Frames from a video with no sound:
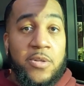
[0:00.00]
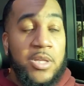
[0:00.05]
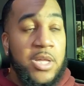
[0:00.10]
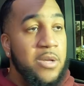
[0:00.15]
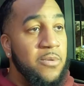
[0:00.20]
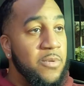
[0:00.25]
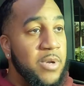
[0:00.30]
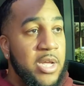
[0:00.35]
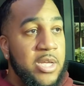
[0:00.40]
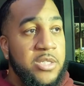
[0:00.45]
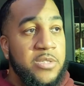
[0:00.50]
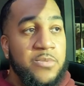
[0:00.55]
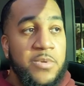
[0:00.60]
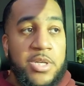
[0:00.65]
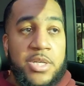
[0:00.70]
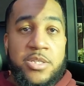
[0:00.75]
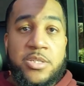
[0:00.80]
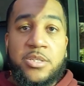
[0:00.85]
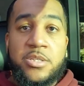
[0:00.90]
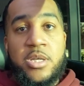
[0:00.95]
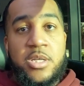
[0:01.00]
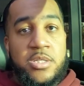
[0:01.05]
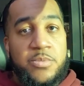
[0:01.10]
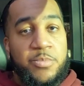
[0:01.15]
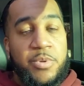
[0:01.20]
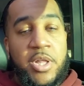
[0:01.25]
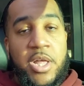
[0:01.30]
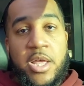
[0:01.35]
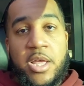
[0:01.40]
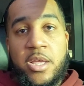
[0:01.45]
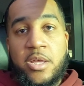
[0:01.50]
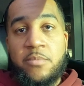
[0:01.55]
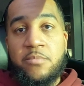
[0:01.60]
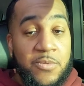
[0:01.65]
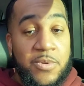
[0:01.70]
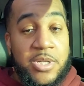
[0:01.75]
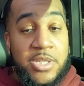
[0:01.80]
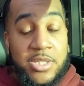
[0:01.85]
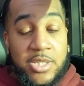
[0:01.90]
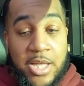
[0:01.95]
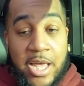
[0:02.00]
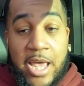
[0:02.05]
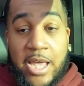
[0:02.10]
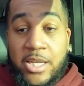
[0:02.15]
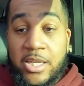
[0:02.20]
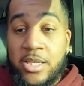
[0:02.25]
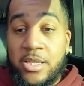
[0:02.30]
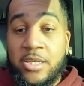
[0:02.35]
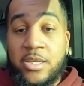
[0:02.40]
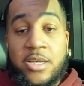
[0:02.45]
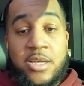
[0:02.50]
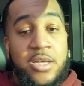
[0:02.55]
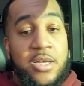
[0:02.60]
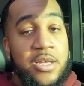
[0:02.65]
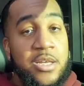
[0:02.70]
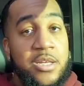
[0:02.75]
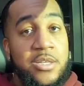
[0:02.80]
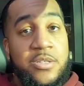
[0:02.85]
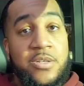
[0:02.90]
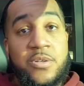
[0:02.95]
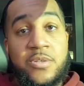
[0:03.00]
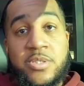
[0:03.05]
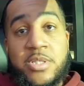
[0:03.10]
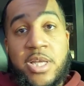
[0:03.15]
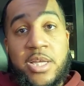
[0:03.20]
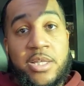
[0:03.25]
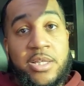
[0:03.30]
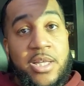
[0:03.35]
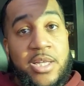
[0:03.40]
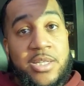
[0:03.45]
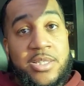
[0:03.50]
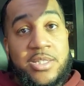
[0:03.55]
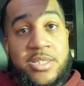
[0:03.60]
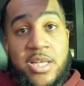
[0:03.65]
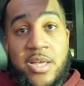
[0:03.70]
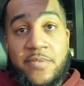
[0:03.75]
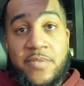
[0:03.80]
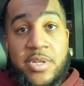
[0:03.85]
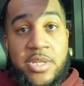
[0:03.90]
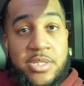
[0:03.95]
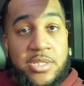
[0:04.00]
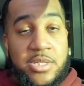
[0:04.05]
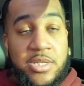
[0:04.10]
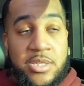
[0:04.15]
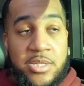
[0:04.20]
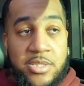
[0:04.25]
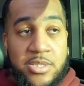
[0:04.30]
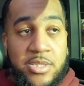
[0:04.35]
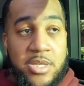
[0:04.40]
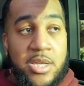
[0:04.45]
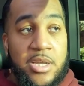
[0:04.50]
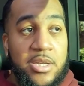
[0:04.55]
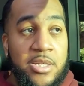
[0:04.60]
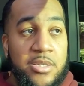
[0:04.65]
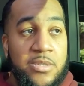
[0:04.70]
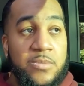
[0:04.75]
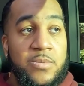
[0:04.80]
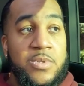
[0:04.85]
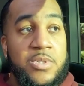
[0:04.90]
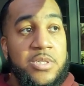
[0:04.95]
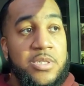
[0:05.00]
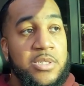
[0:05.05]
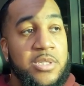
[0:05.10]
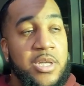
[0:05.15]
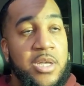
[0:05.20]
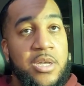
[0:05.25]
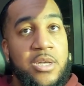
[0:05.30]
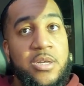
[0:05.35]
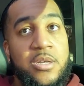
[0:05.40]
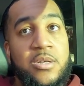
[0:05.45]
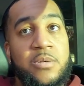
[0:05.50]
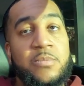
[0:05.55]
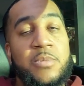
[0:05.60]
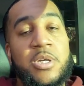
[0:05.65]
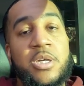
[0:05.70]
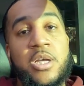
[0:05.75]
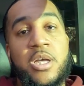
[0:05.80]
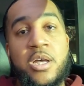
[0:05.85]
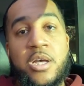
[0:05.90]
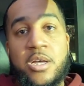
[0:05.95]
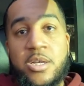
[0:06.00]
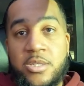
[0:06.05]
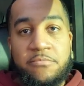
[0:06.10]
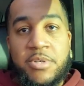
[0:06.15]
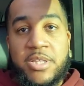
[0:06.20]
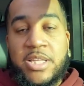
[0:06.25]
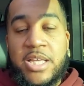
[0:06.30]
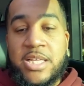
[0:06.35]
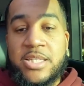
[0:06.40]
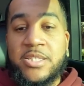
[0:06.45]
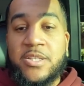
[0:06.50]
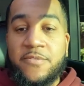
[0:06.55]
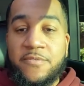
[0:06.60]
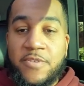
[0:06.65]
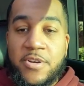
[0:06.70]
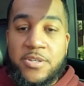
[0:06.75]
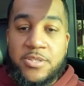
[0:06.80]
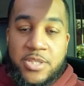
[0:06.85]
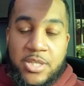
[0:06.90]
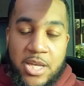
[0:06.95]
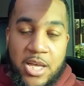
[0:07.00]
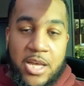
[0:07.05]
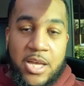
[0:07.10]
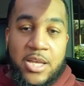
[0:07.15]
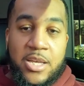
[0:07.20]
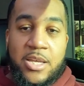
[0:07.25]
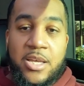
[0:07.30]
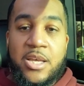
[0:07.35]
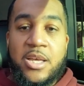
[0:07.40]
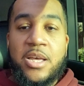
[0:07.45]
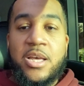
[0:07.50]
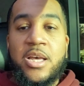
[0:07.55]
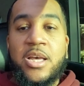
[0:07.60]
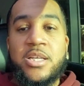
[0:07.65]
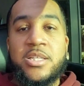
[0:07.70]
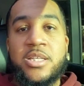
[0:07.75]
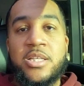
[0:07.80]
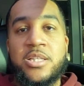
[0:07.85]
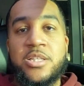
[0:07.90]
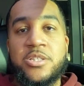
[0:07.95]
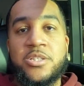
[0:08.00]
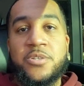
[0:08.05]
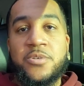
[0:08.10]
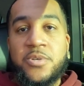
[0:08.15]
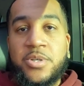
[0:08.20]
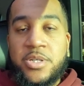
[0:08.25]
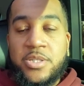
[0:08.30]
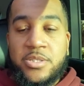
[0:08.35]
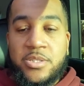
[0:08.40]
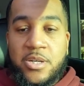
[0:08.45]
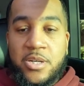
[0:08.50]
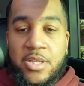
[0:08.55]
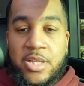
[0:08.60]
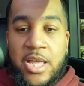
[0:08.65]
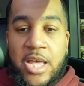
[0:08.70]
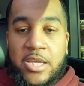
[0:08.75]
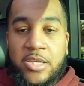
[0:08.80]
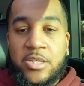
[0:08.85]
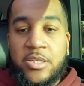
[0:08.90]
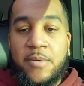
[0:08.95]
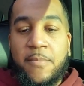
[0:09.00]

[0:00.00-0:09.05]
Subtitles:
Like, when I switch, it's playing. When it's laggy, it's gonna take like 7 to 10 seconds, which is like, oh my god. But that's the first con, is that the screens are laggy.